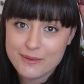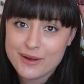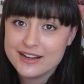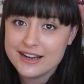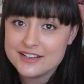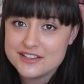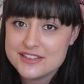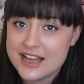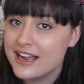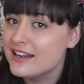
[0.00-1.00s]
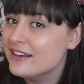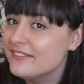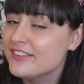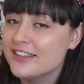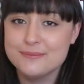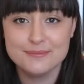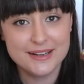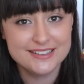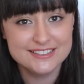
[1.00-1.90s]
Why didn't I do that? I love them.